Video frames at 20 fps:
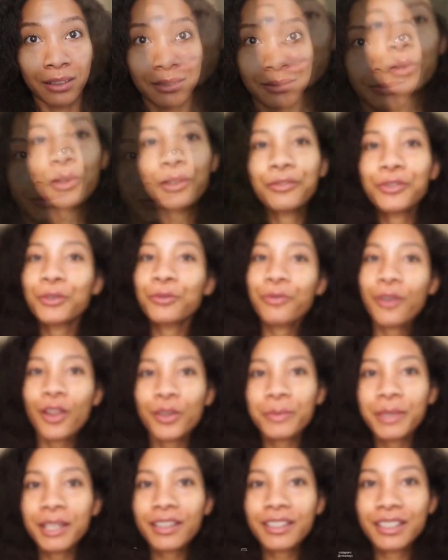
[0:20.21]
So if you
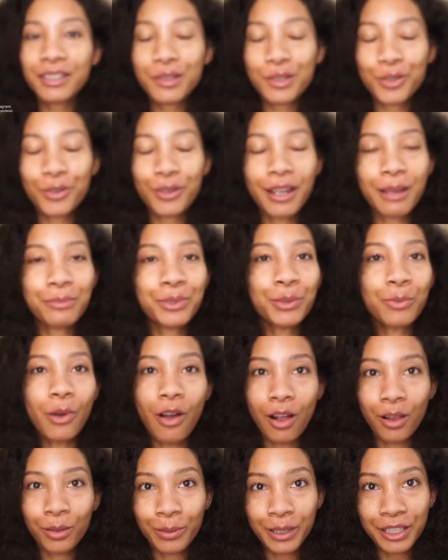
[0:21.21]
follow me on Instagram, you
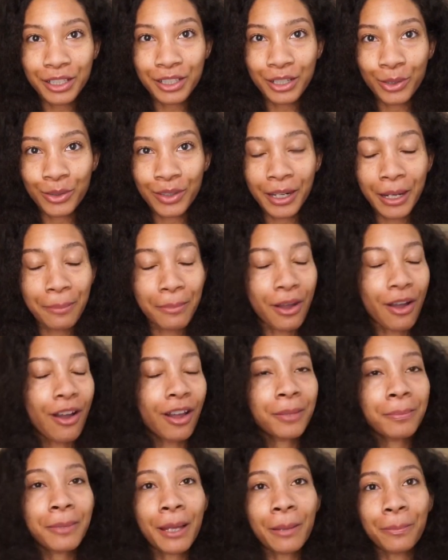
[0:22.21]
already know that I'm
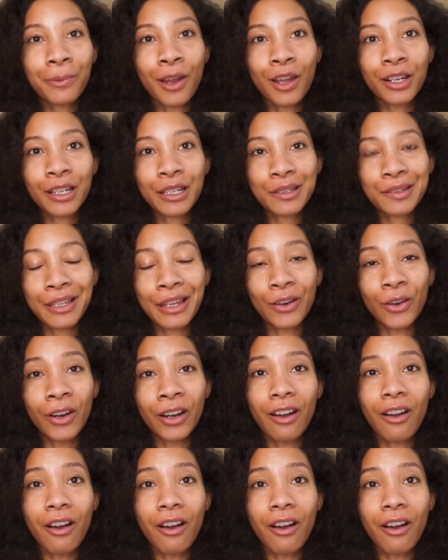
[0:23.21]
all about products that are